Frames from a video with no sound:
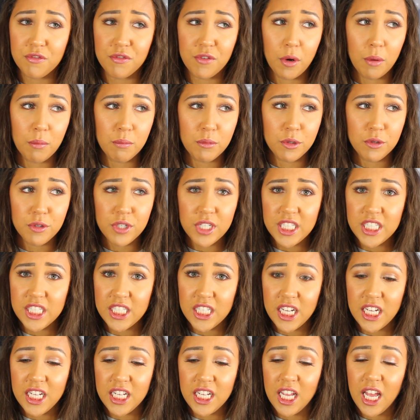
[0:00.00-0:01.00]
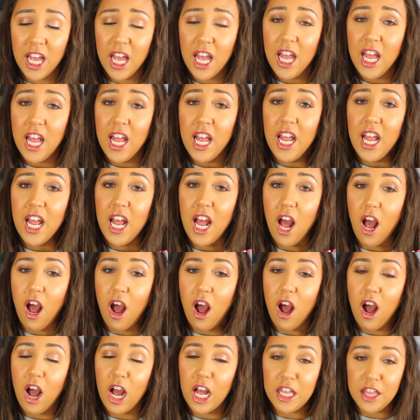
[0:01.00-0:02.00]
from creasing.
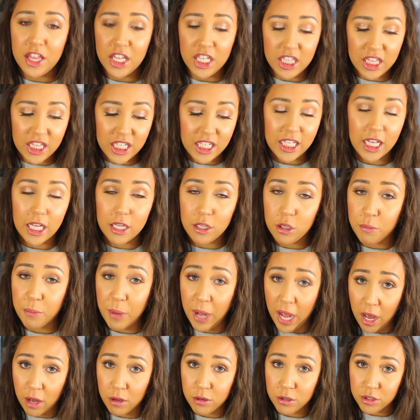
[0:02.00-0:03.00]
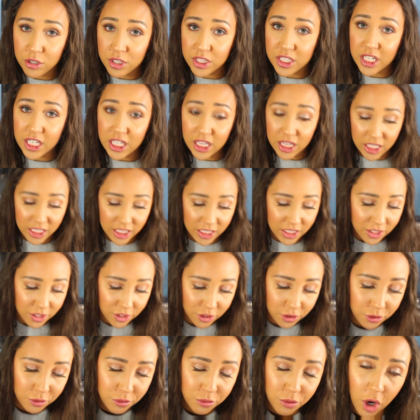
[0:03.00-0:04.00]
I think the yellow powders in these
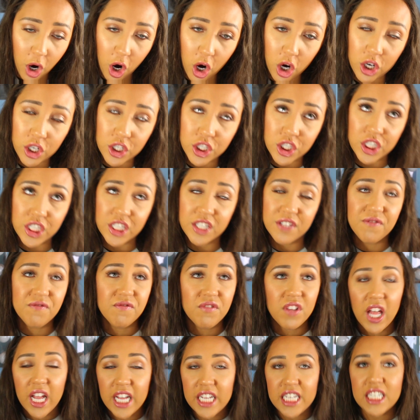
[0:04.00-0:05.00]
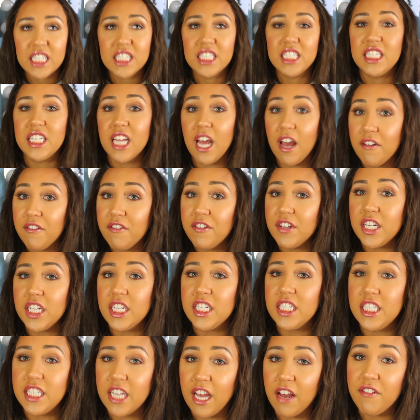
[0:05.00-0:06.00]
two are just like
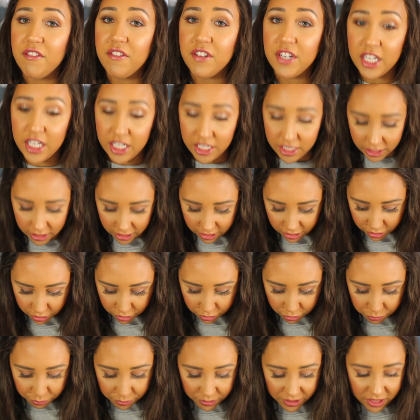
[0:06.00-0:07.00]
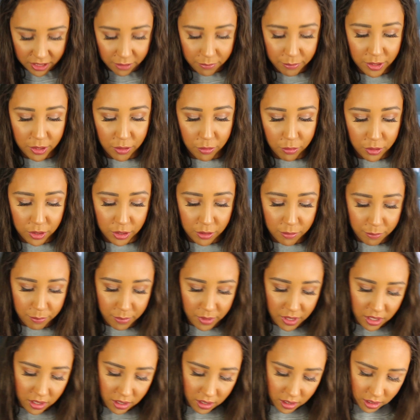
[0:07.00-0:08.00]
definite dupes. Let me hold
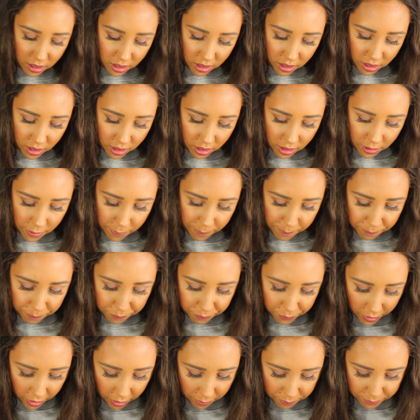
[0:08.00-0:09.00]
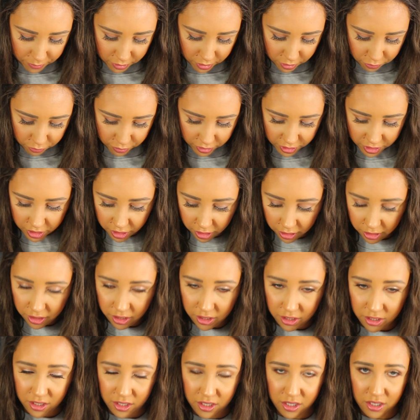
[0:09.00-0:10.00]
them up to each
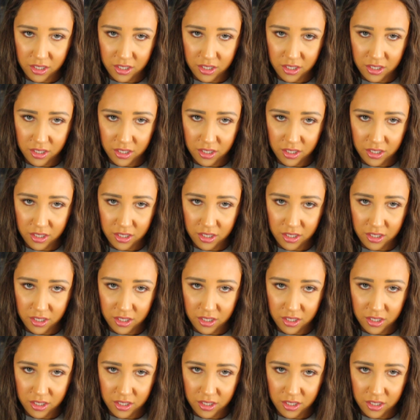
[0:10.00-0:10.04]
other.